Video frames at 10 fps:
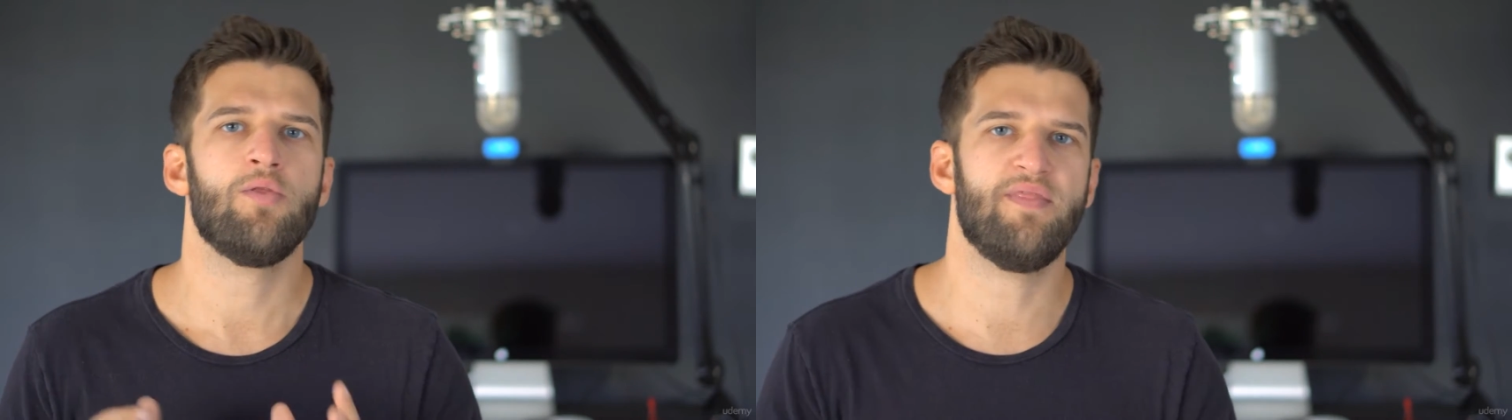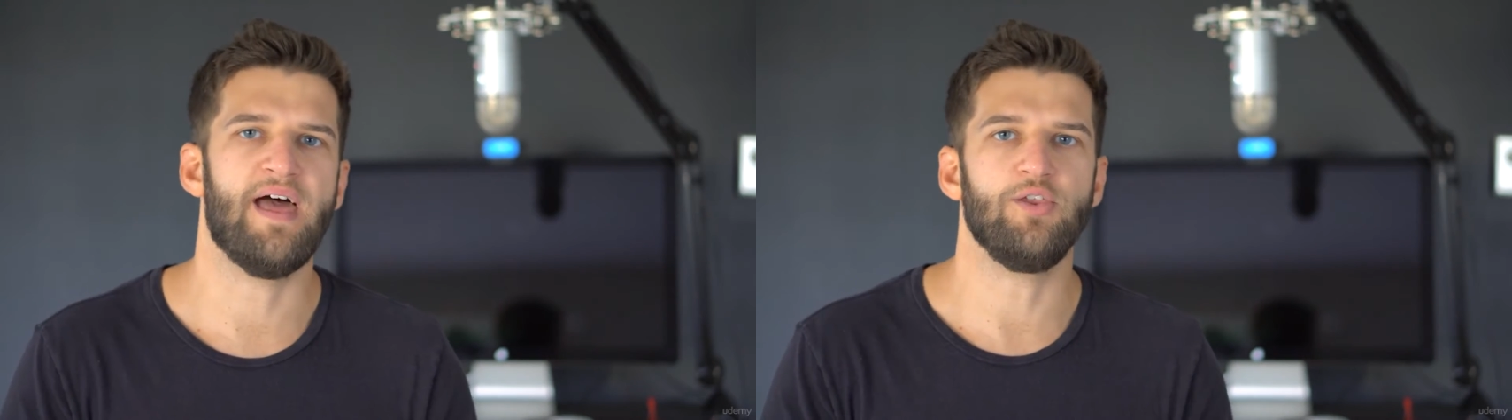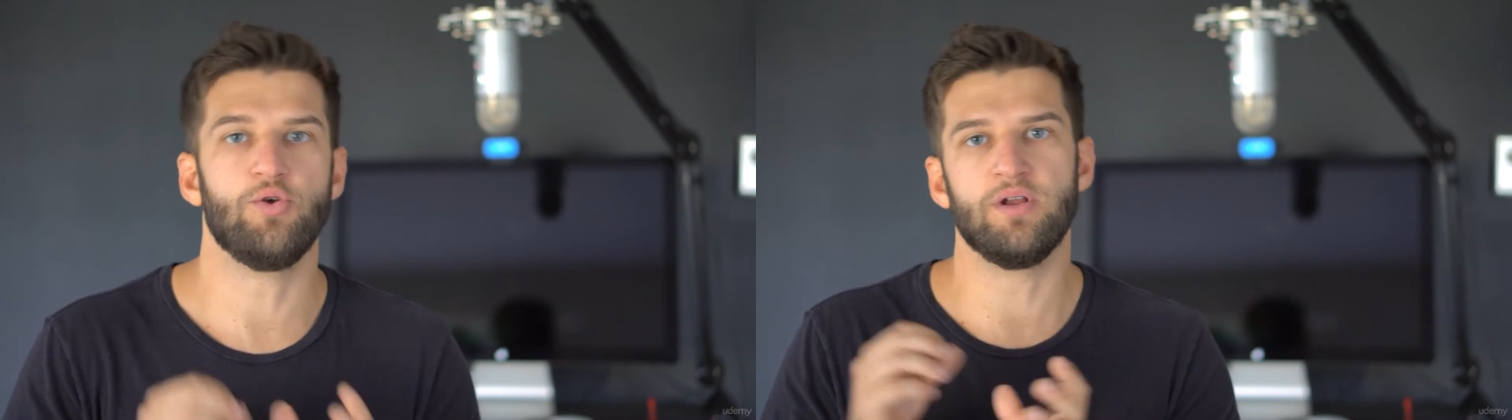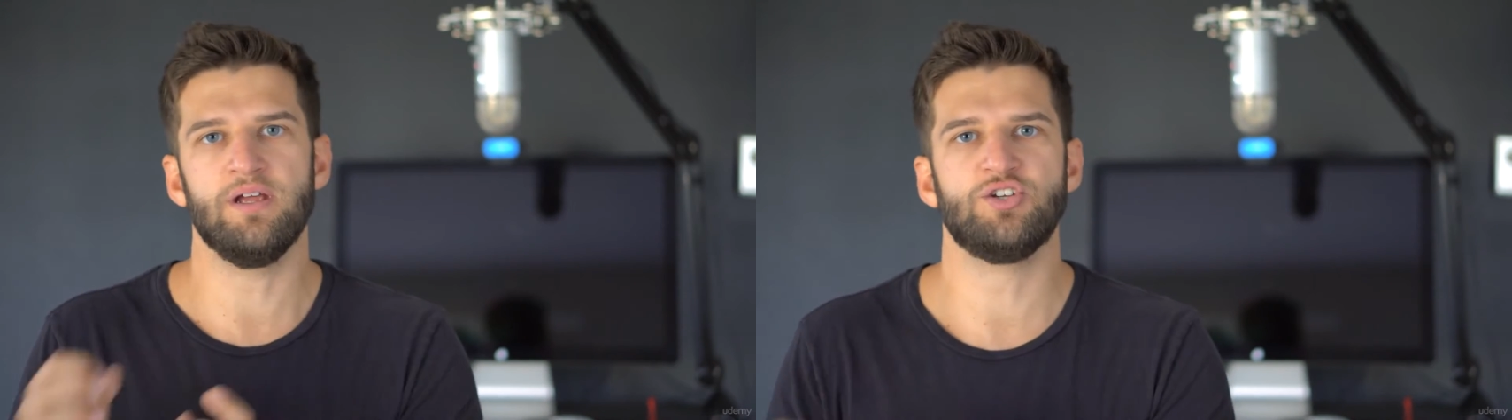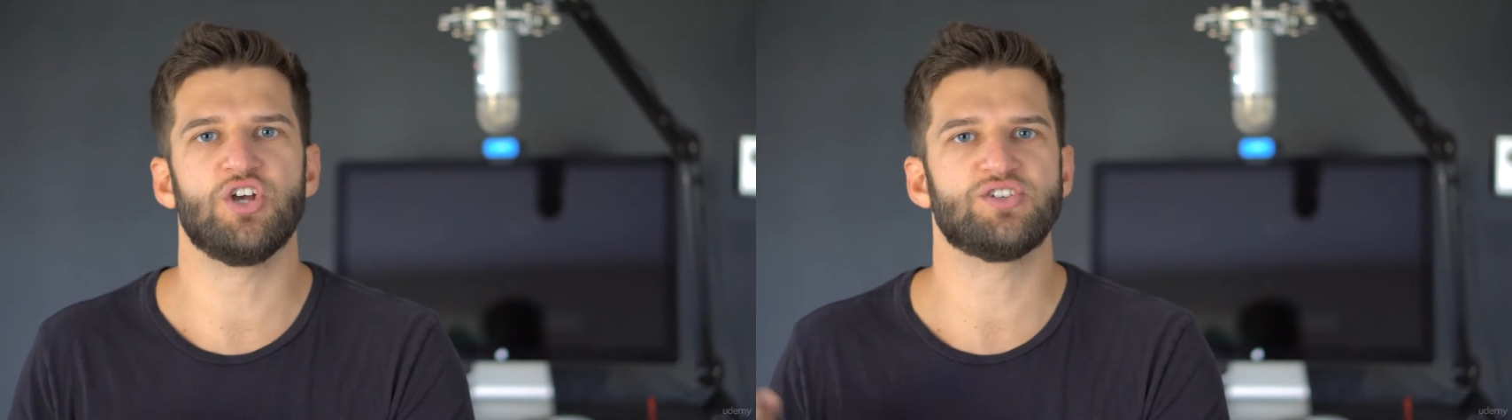that you can
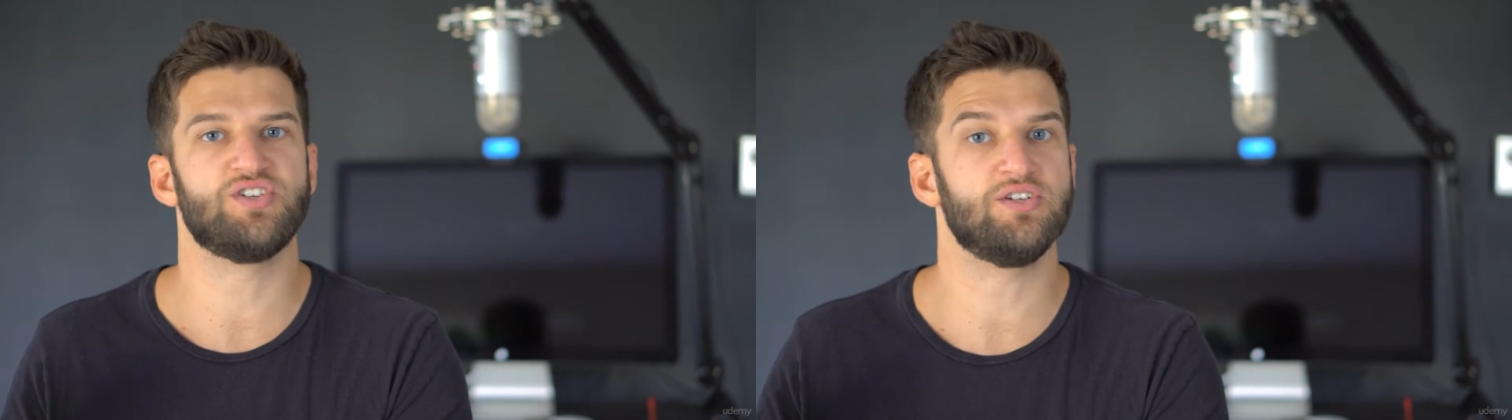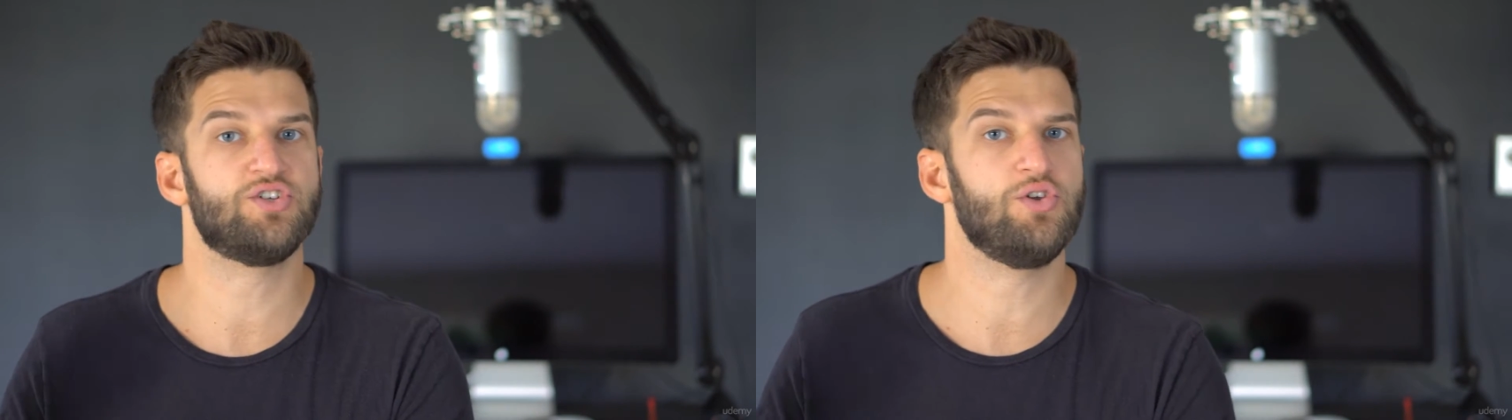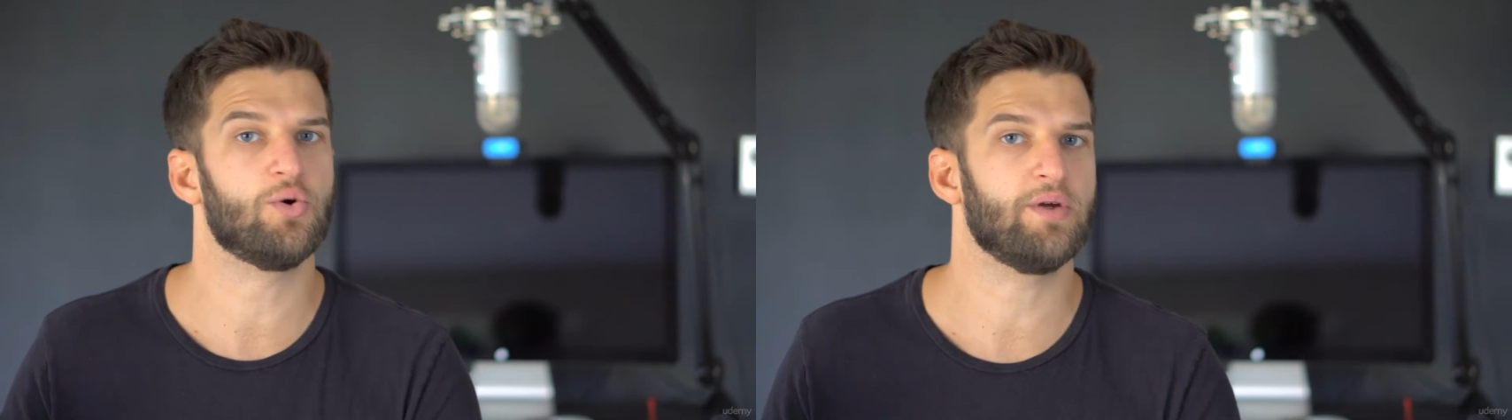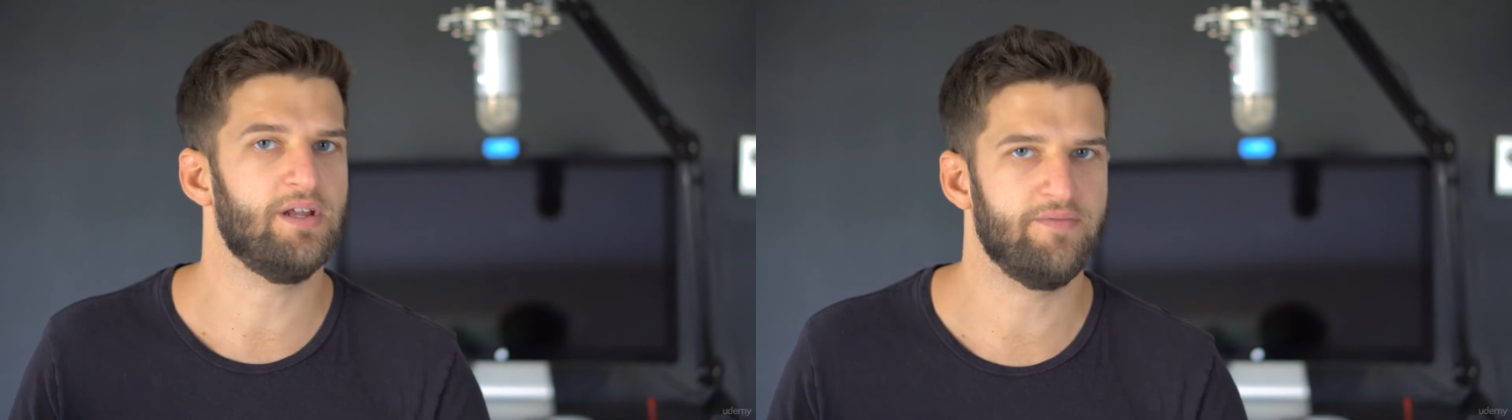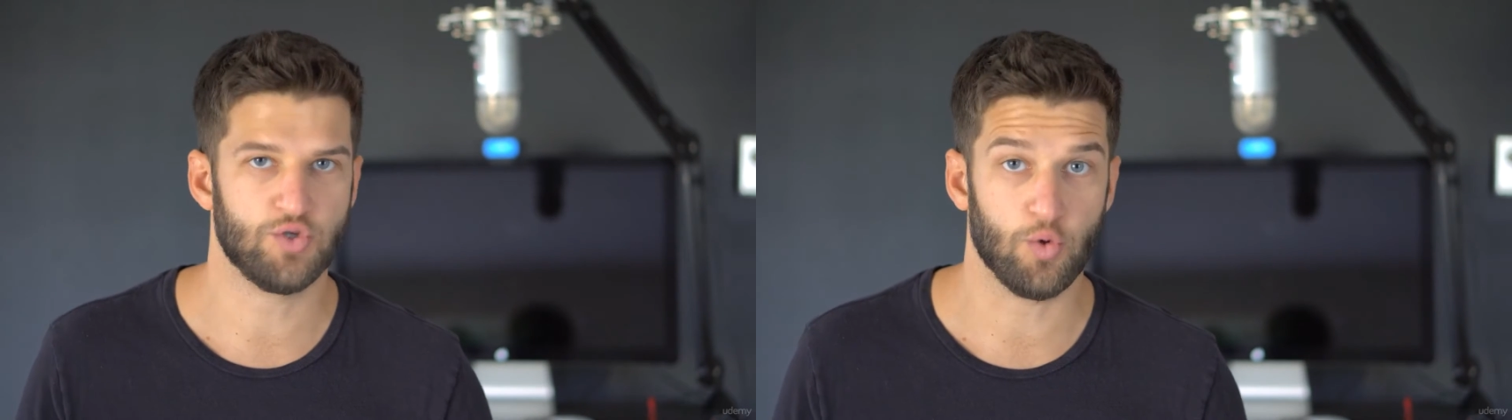adjust it to your
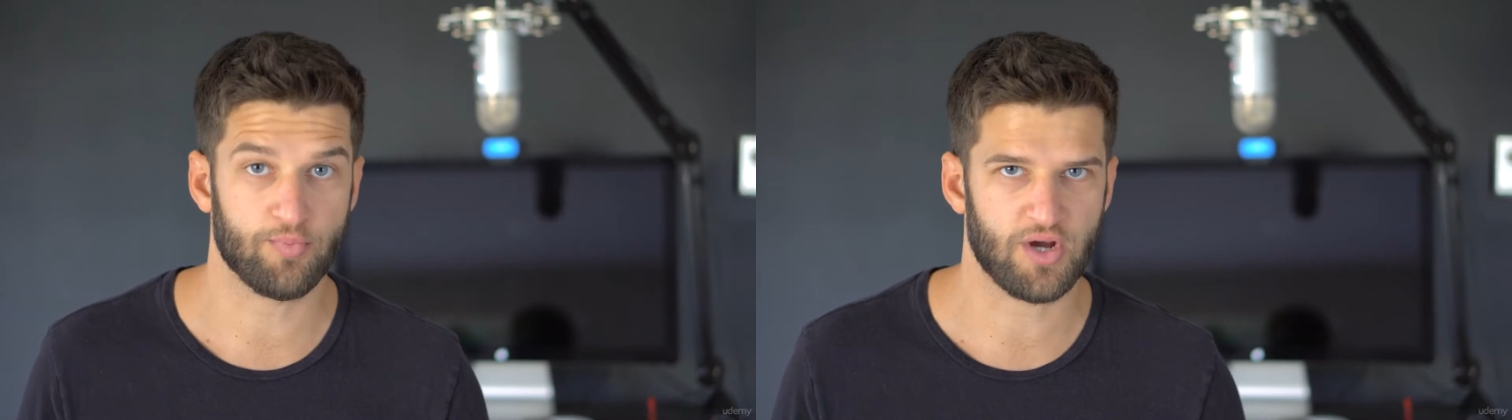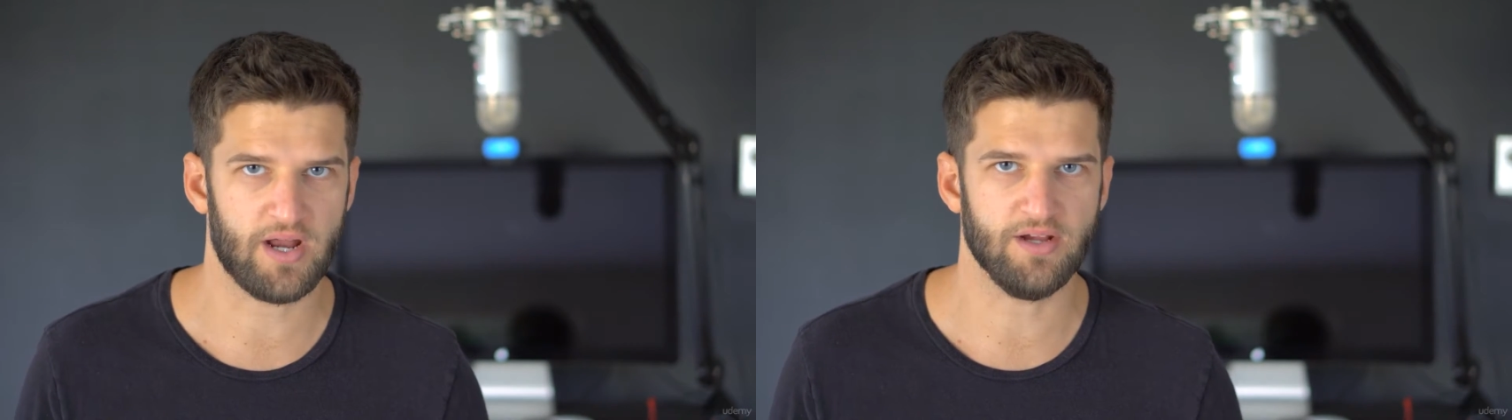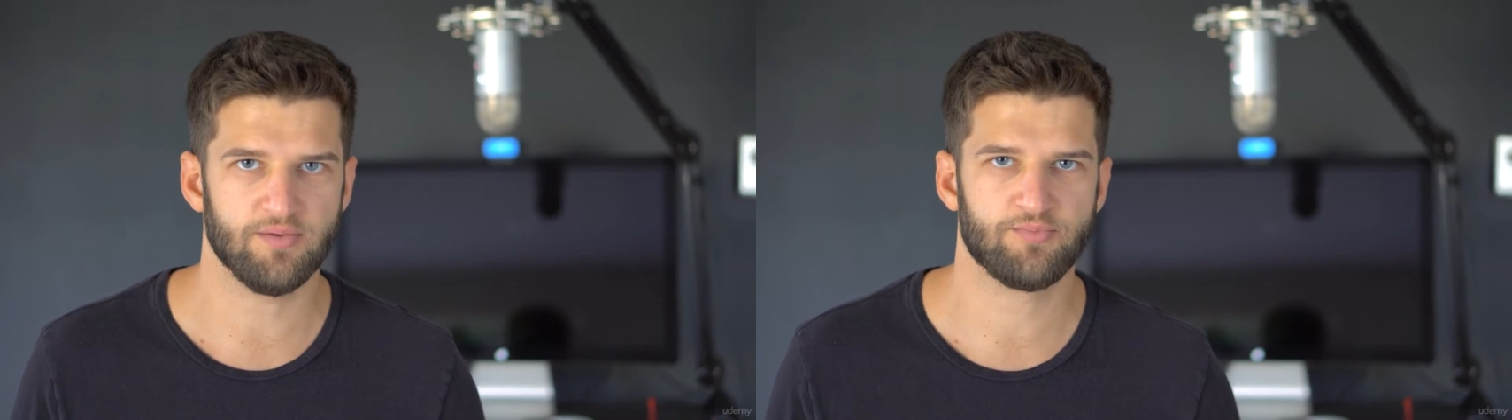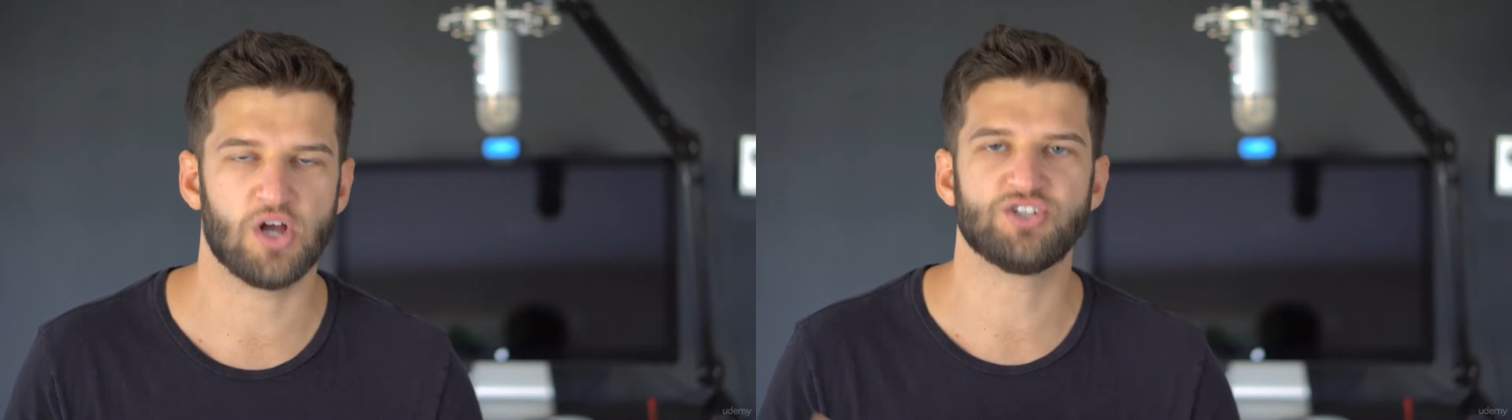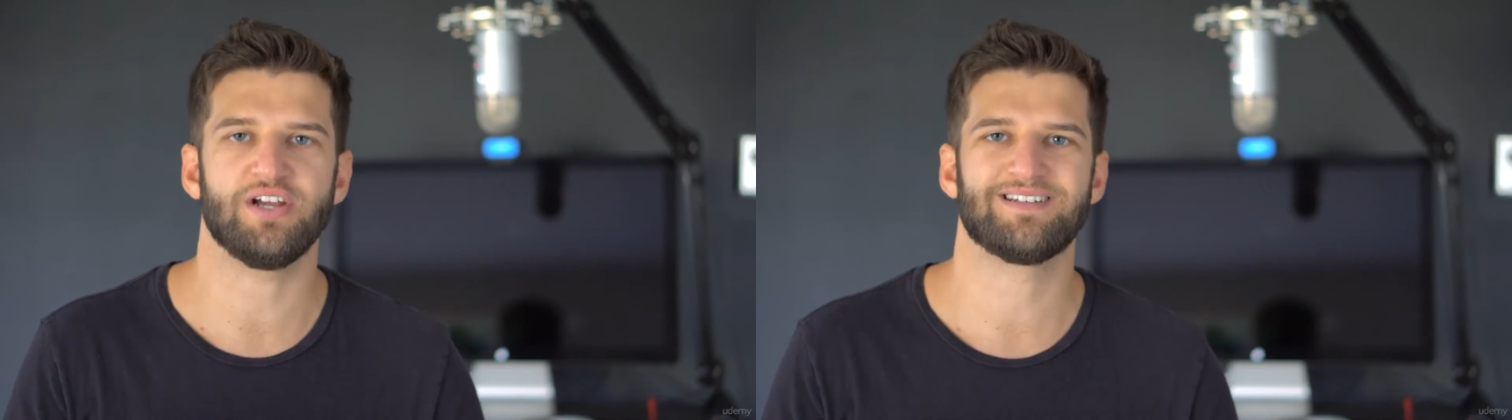individual
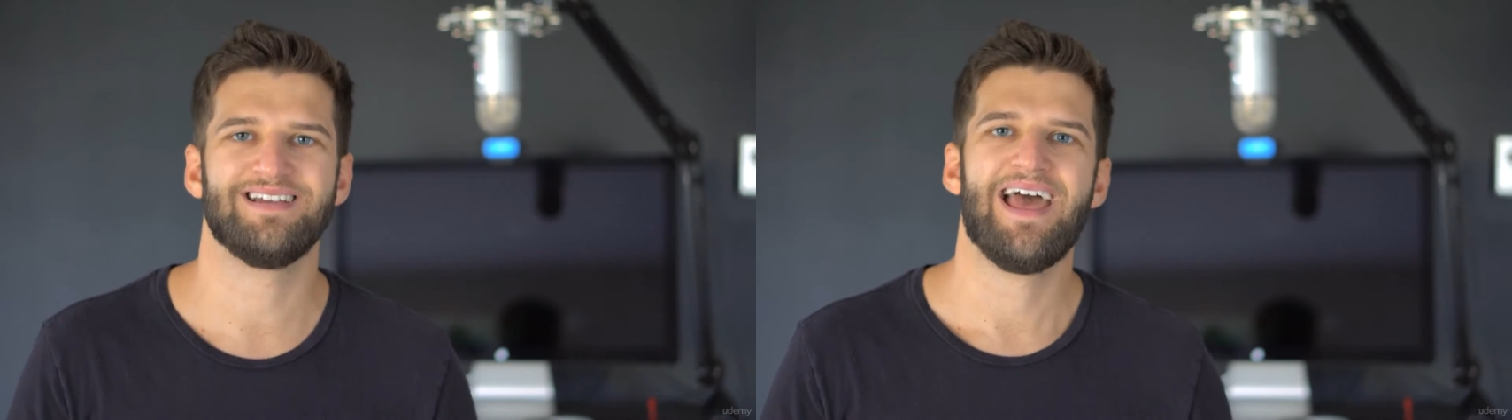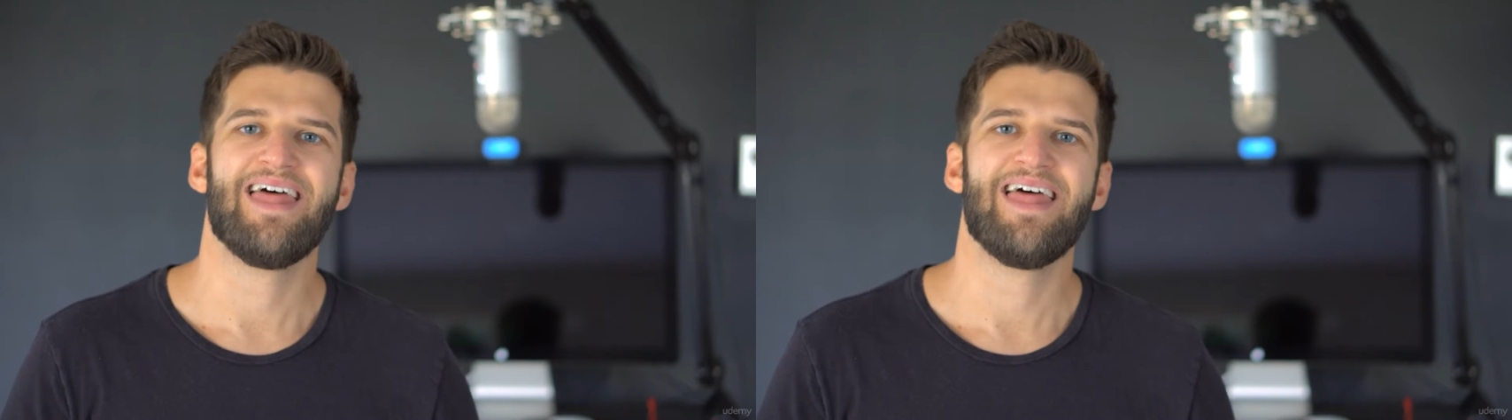project.